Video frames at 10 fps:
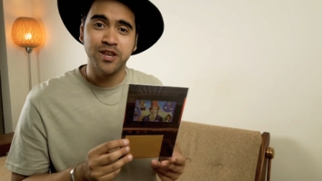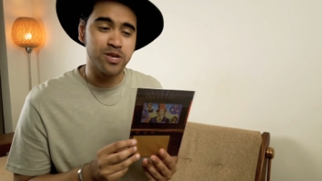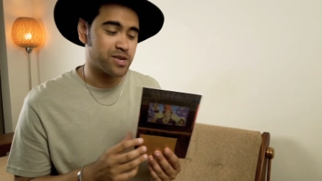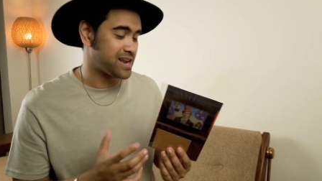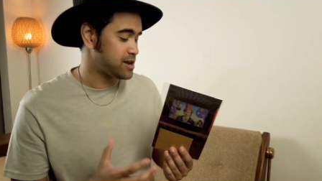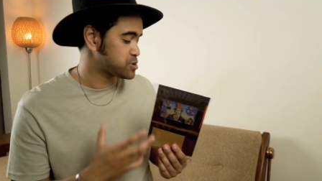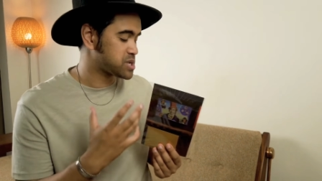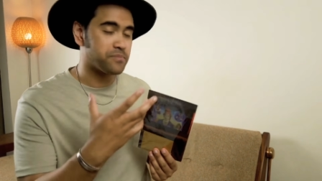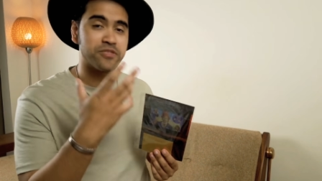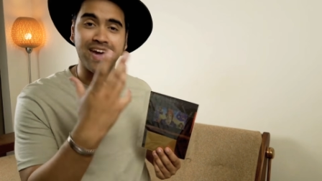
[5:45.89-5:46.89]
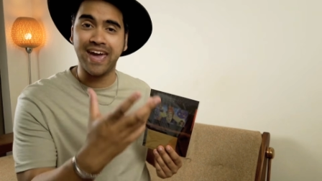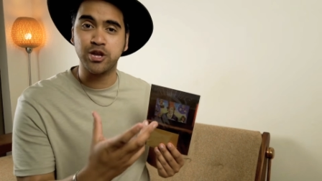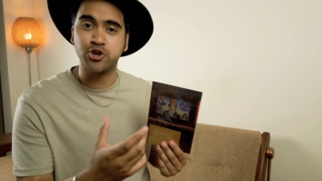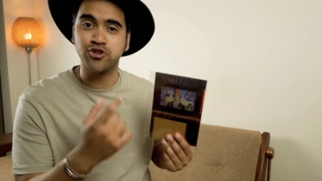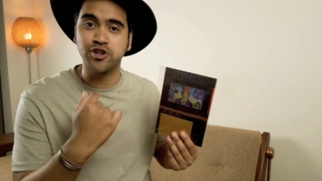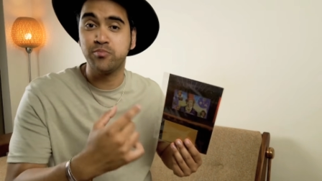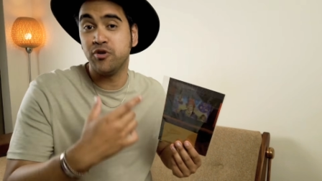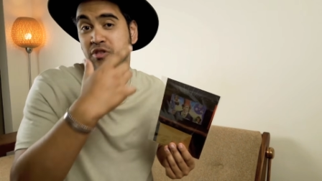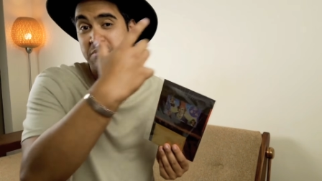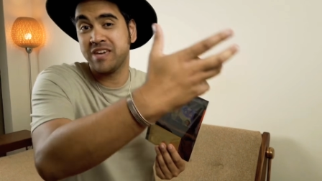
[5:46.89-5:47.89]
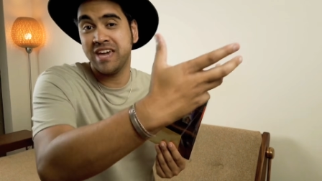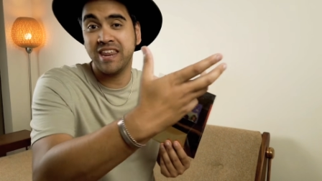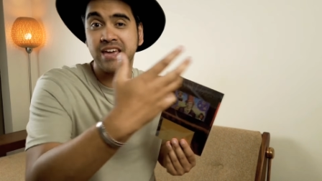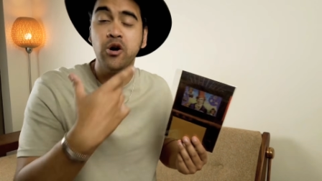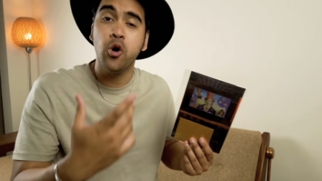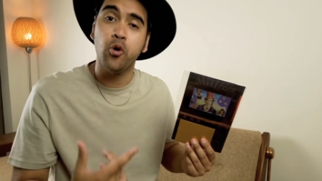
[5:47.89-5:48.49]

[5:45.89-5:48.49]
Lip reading: just as a little something extra to put at the beginning